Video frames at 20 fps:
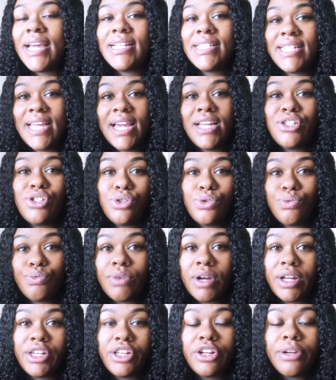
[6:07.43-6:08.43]
it takes to
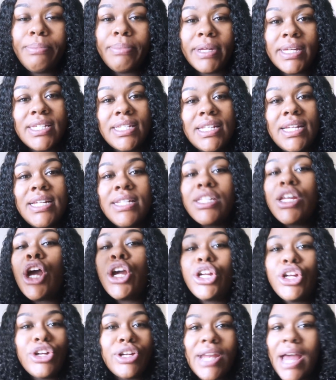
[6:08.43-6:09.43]
run your business,
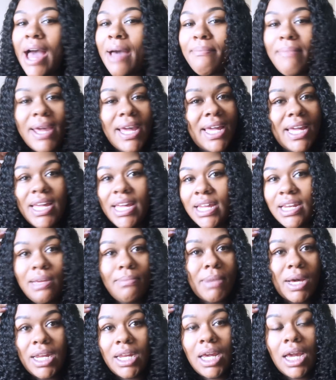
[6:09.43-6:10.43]
you're not making any
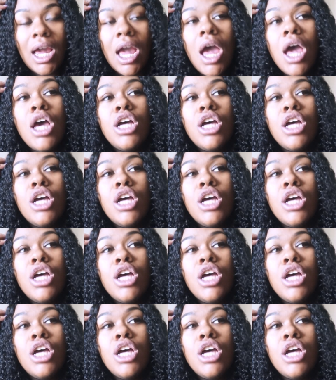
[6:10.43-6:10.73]
money.